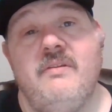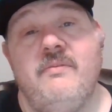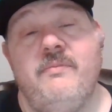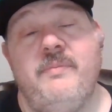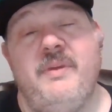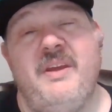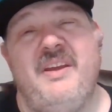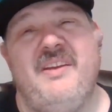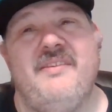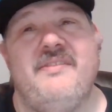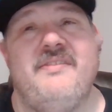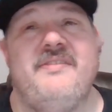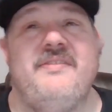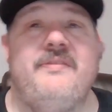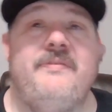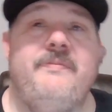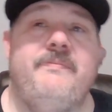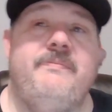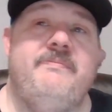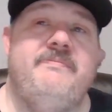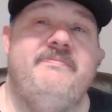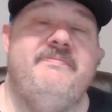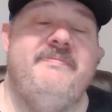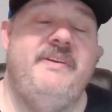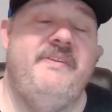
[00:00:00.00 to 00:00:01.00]
Because
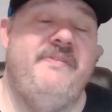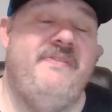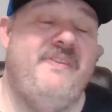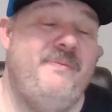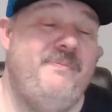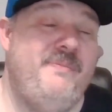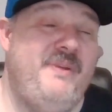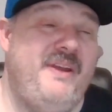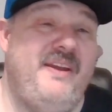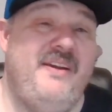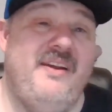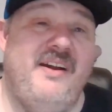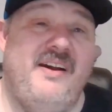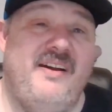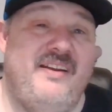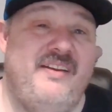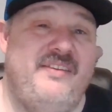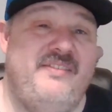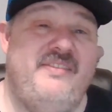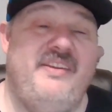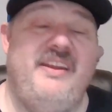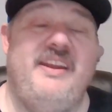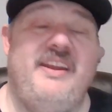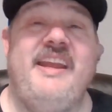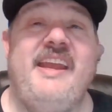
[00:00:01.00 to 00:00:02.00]
if I'm being
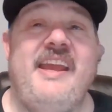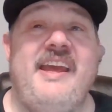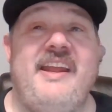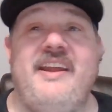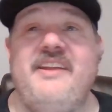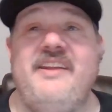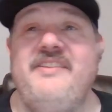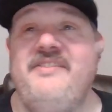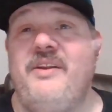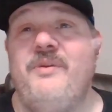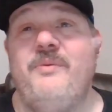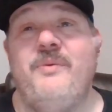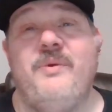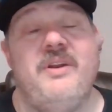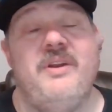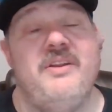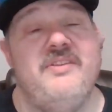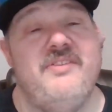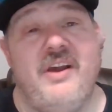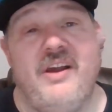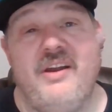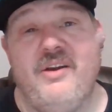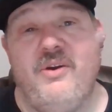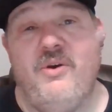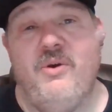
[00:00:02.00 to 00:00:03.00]
honest, and again, I didn't want to
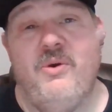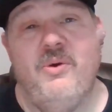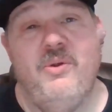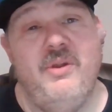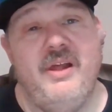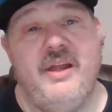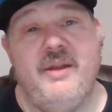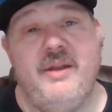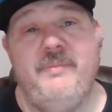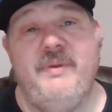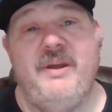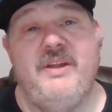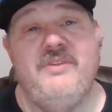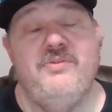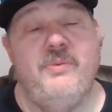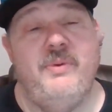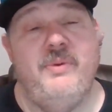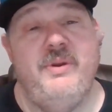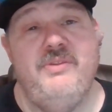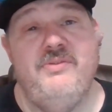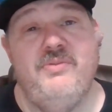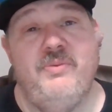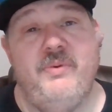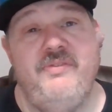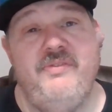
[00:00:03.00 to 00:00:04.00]
talk a whole lot about
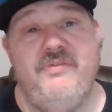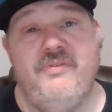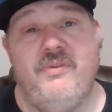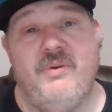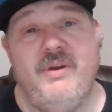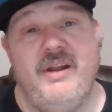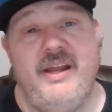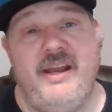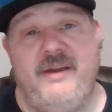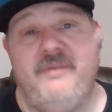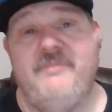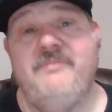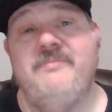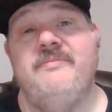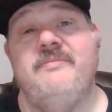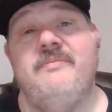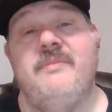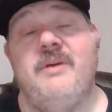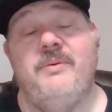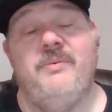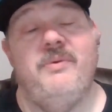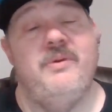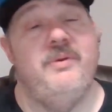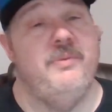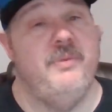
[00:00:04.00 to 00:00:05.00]
2024 now.
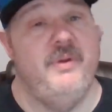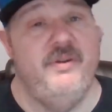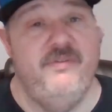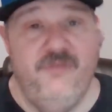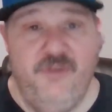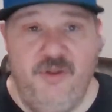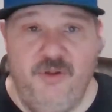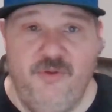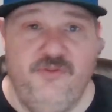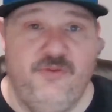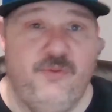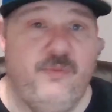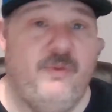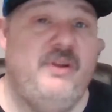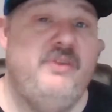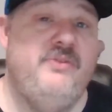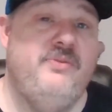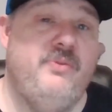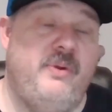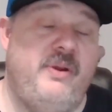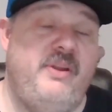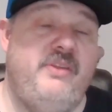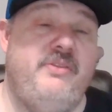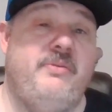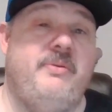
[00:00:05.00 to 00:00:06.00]
I want to review
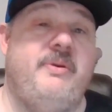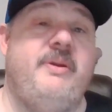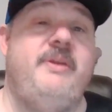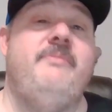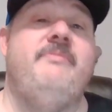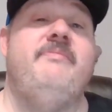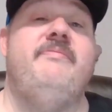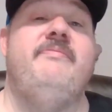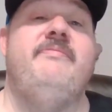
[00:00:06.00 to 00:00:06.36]
2023.